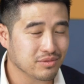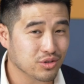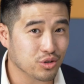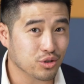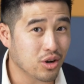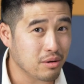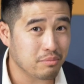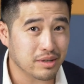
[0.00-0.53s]

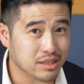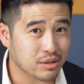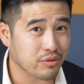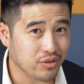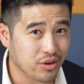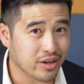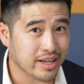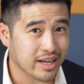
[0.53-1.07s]
Do not mess
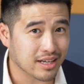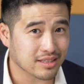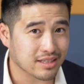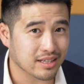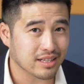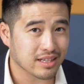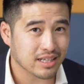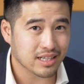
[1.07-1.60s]
with your
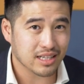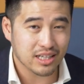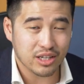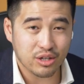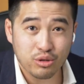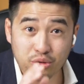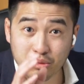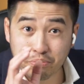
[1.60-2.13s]
accountant.
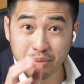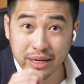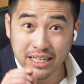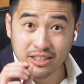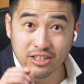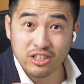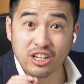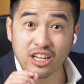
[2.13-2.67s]
He will
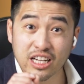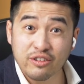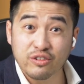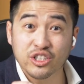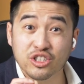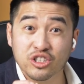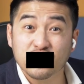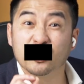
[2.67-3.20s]
beat the
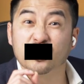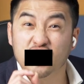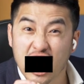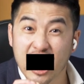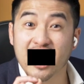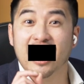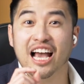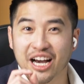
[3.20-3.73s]
living
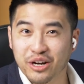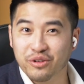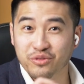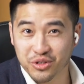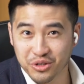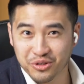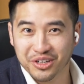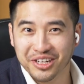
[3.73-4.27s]
out of
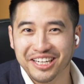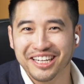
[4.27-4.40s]
you.